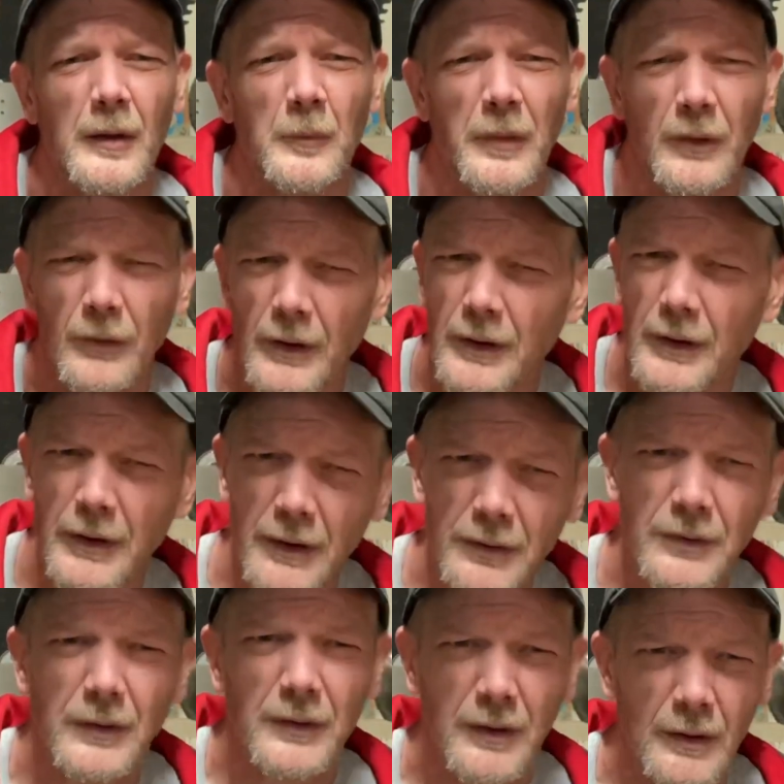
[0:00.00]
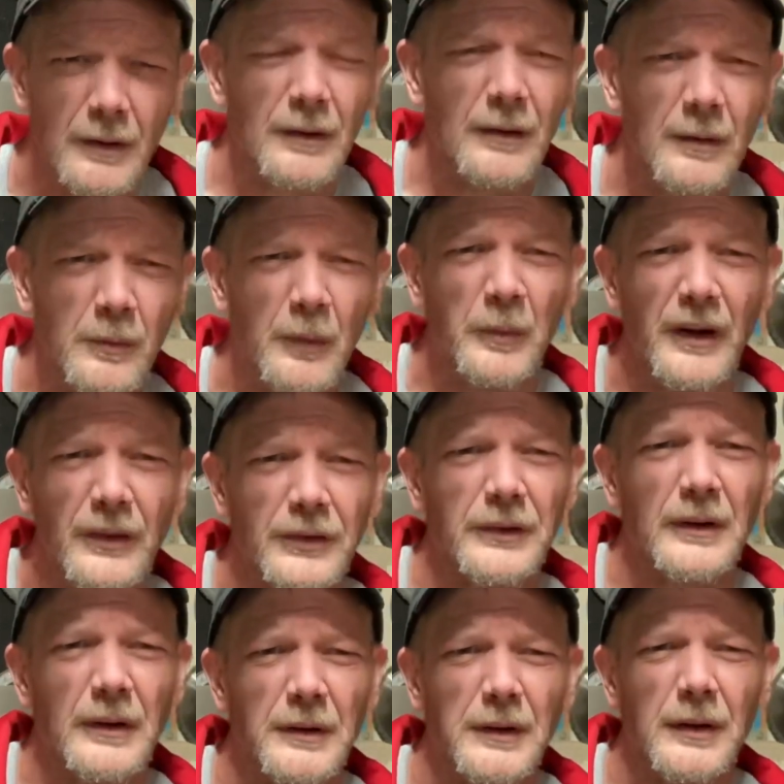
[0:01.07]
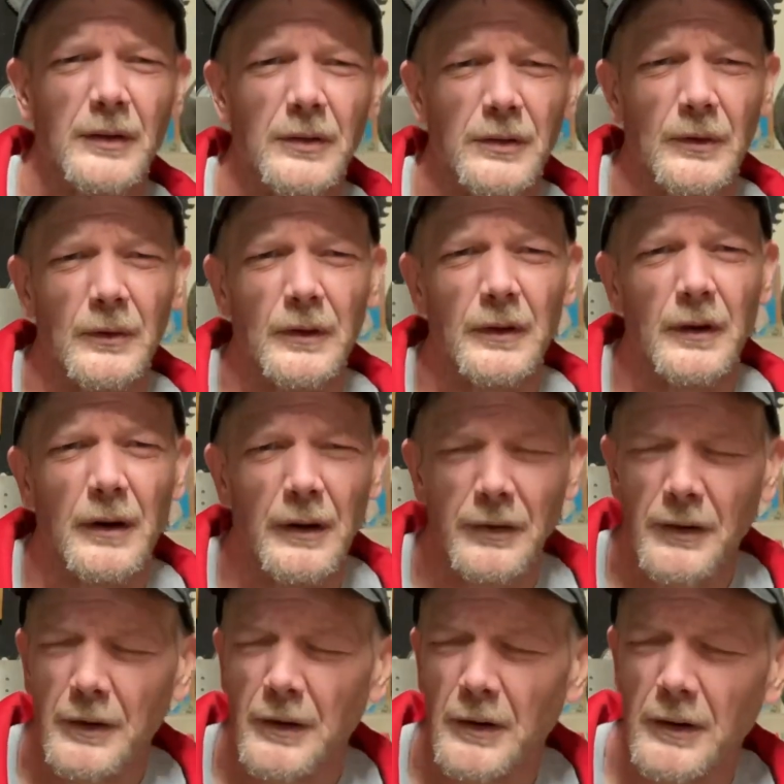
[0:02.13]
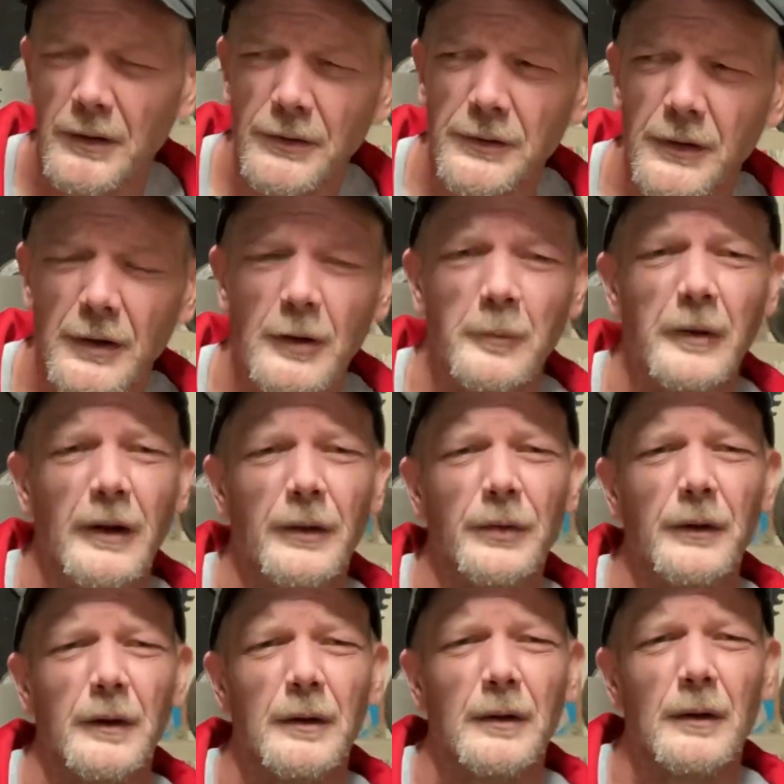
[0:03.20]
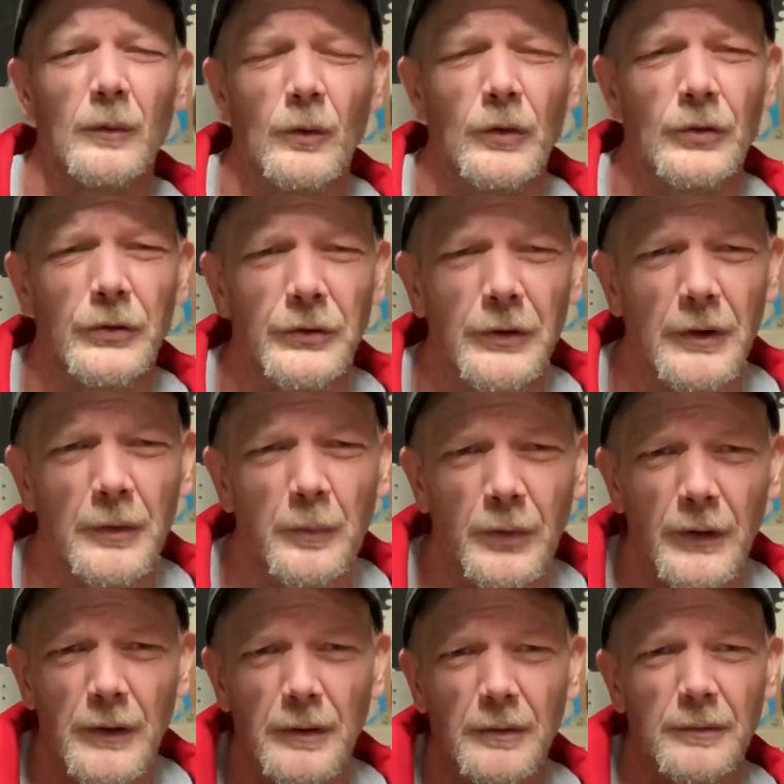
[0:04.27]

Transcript: But when it gets to, you know, my butt starts getting sore. I sit on a stump out there, a wood stump that I...